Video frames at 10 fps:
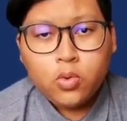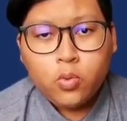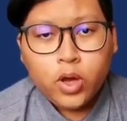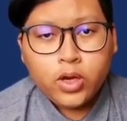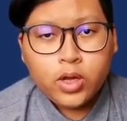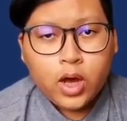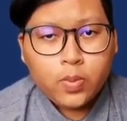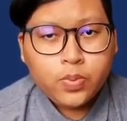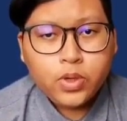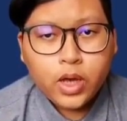where the
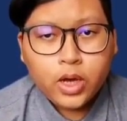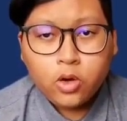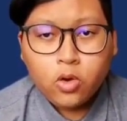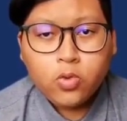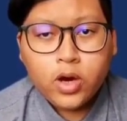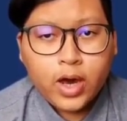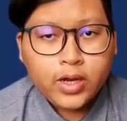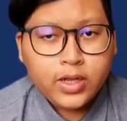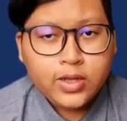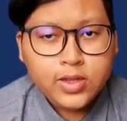upper and lower
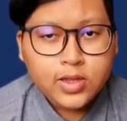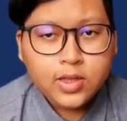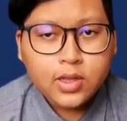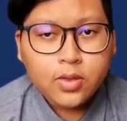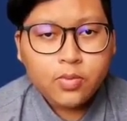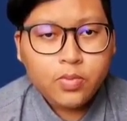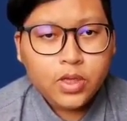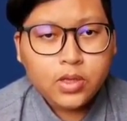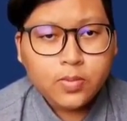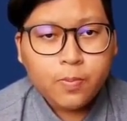eyelids
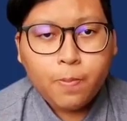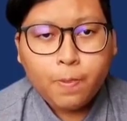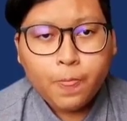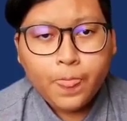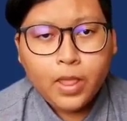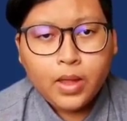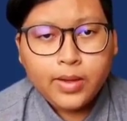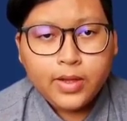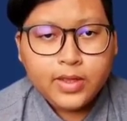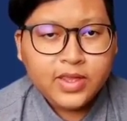meet.
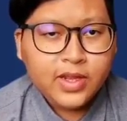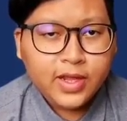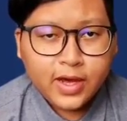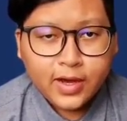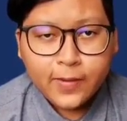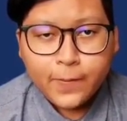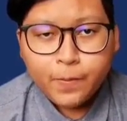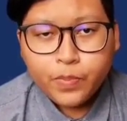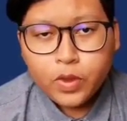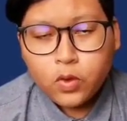The cilia,
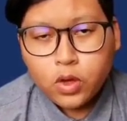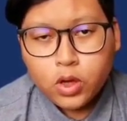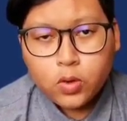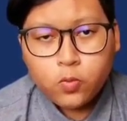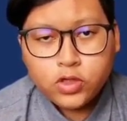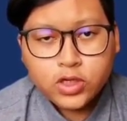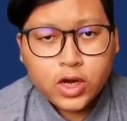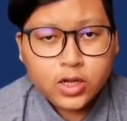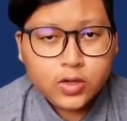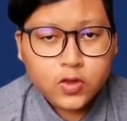which
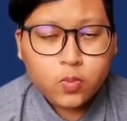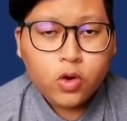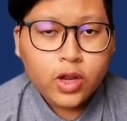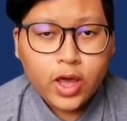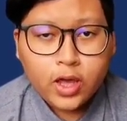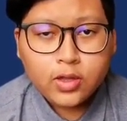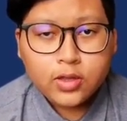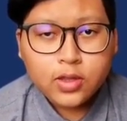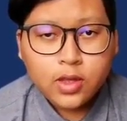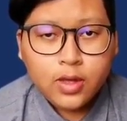are the small
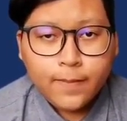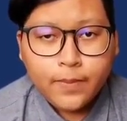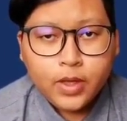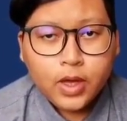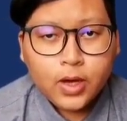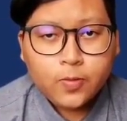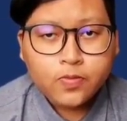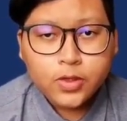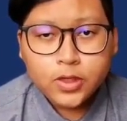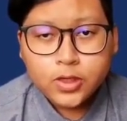hairs, make
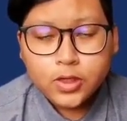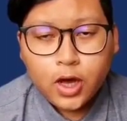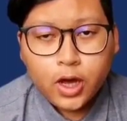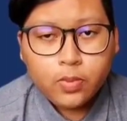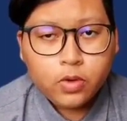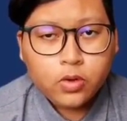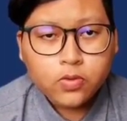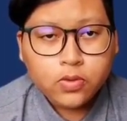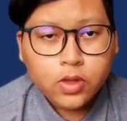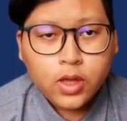up the
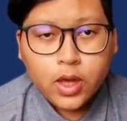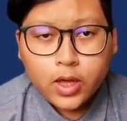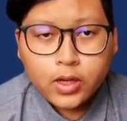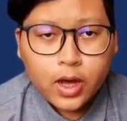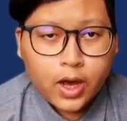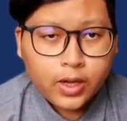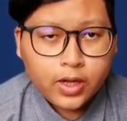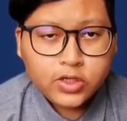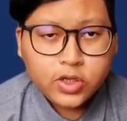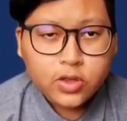eyebrows and the
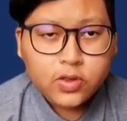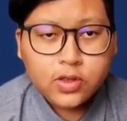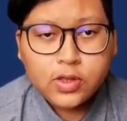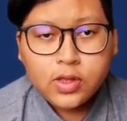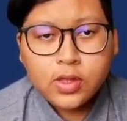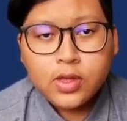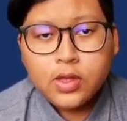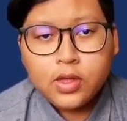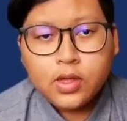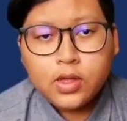eyelashes.
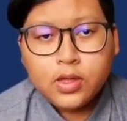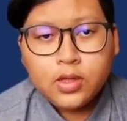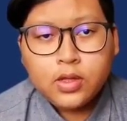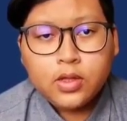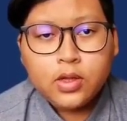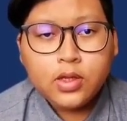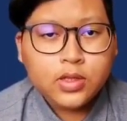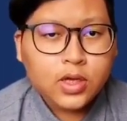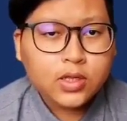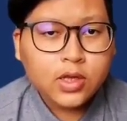The
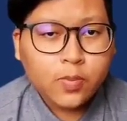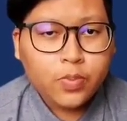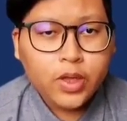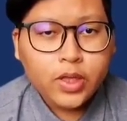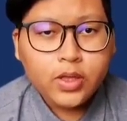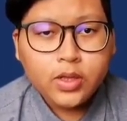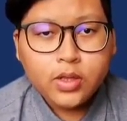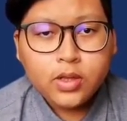tarsal plate